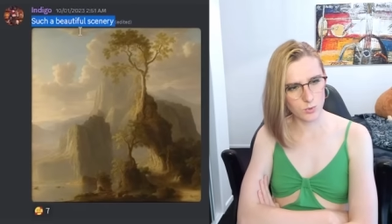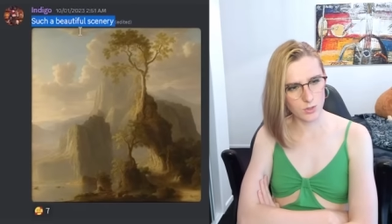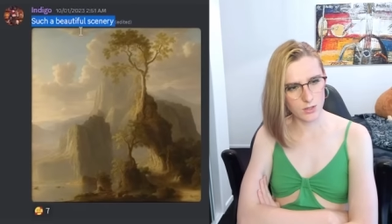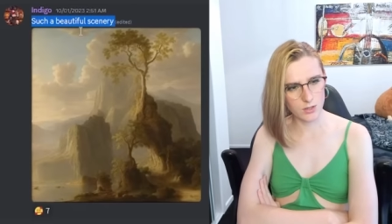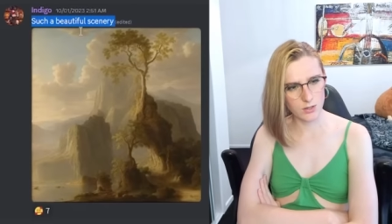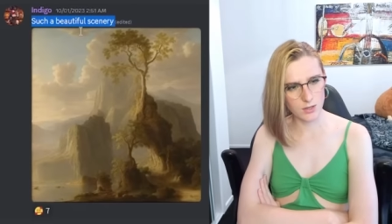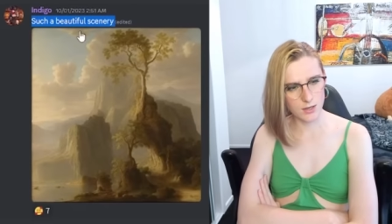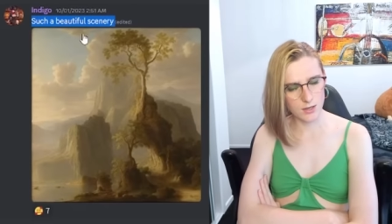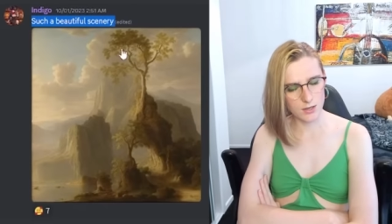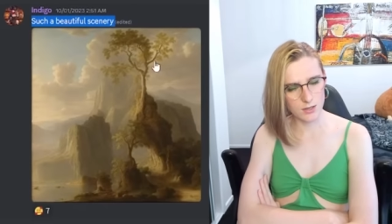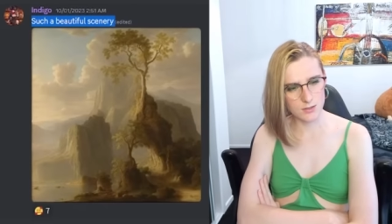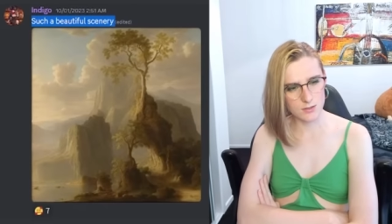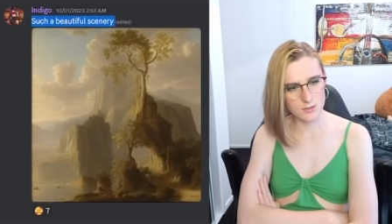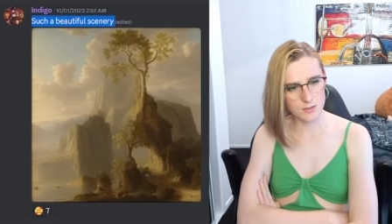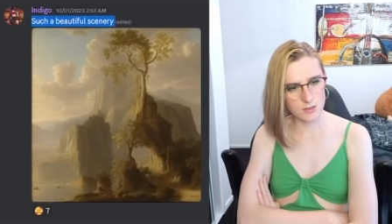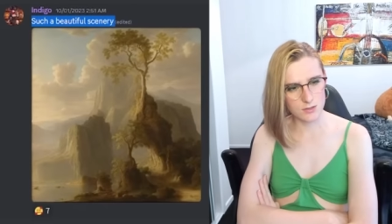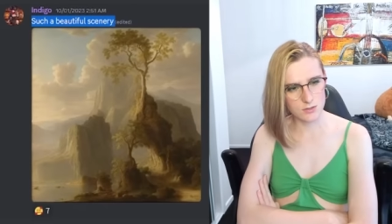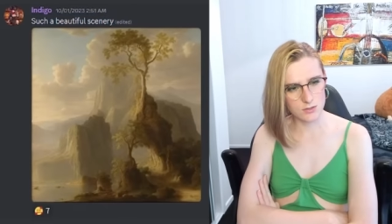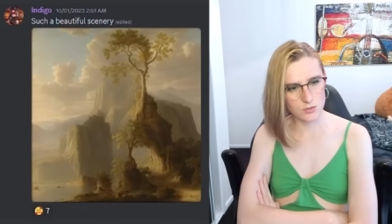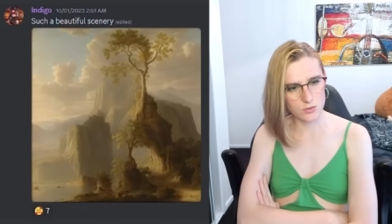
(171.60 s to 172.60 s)
where like it's
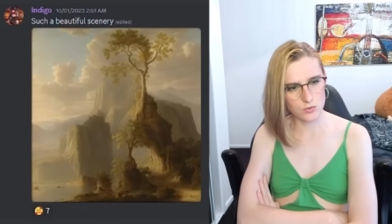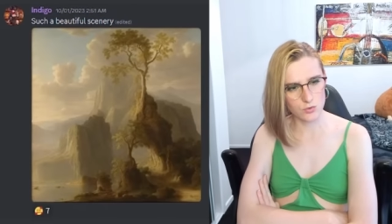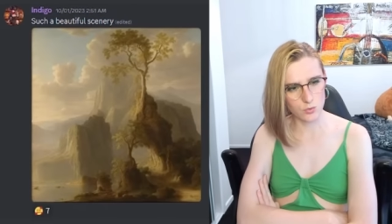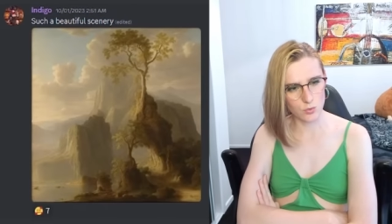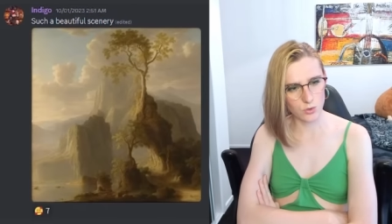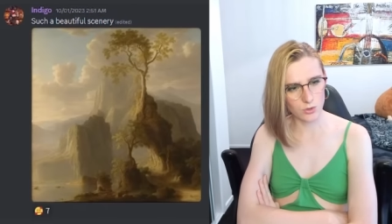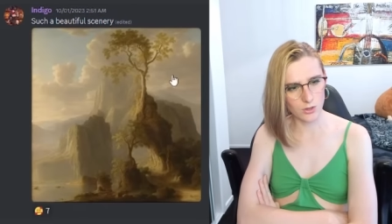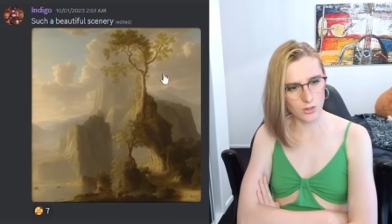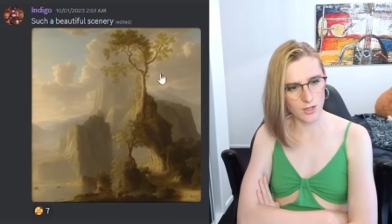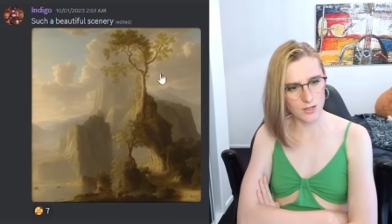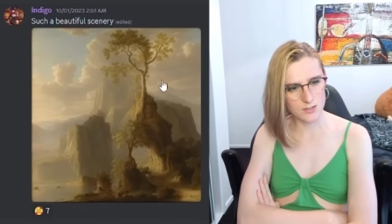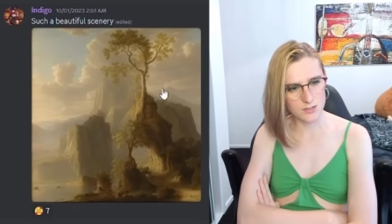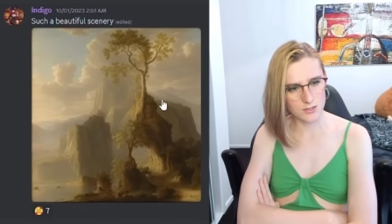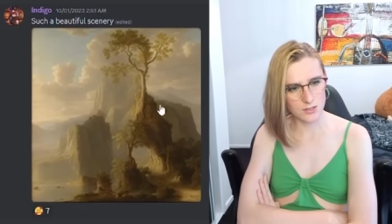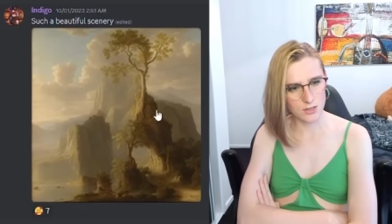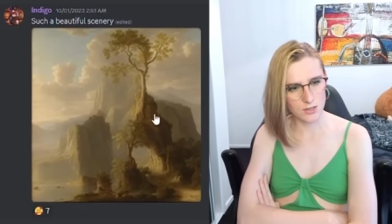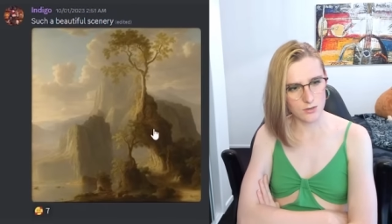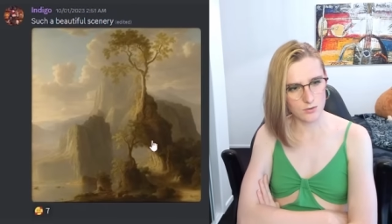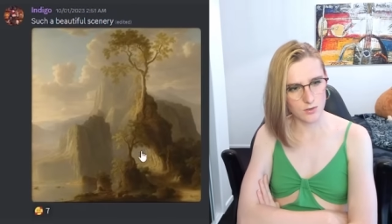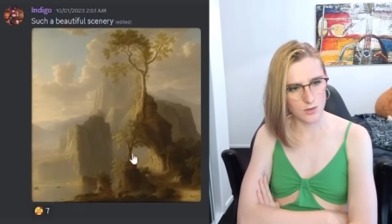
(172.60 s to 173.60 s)
it's drawn like
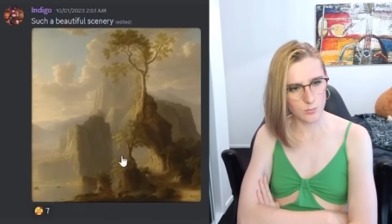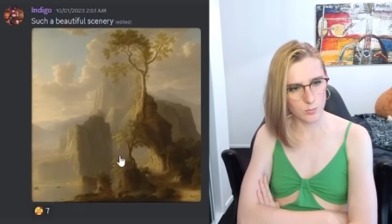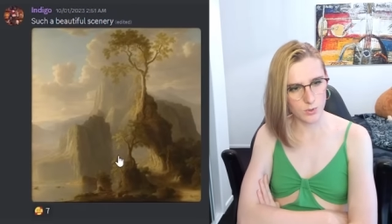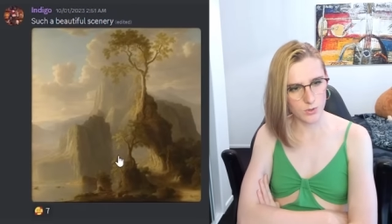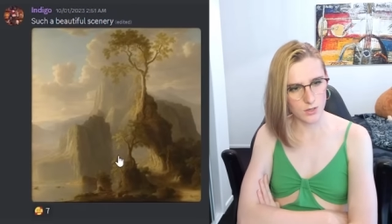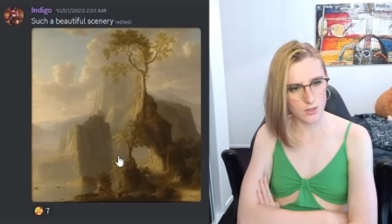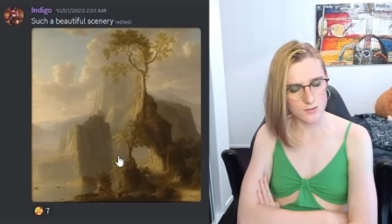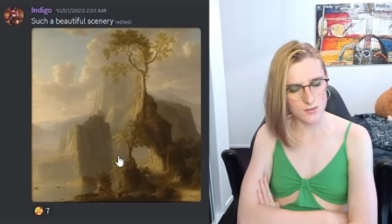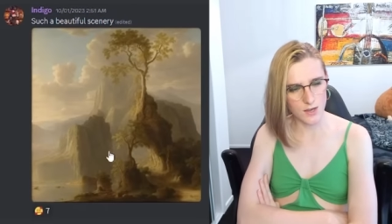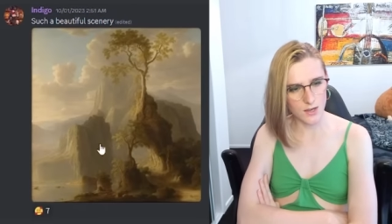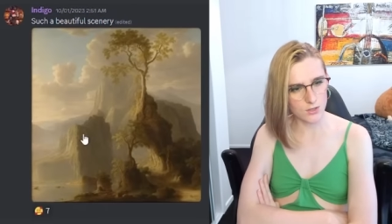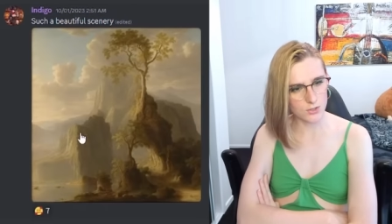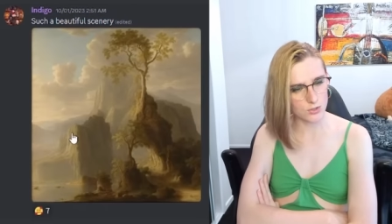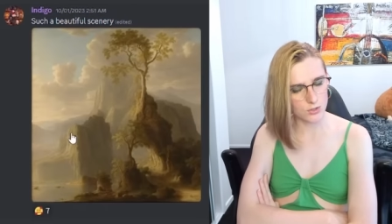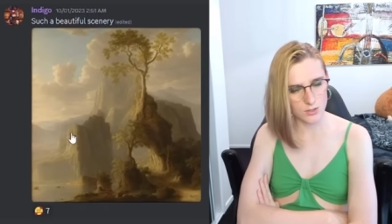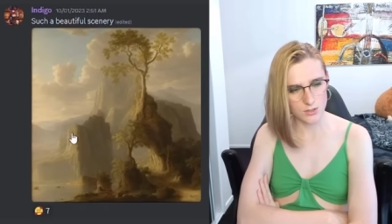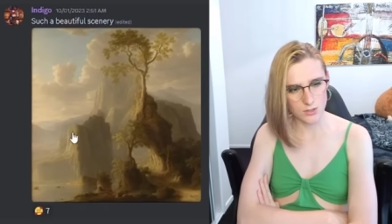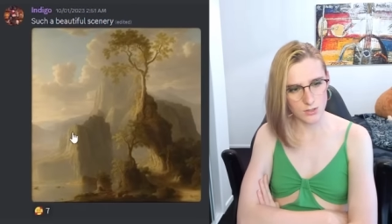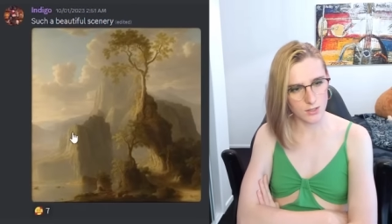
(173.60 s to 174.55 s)
scenery, but it's actually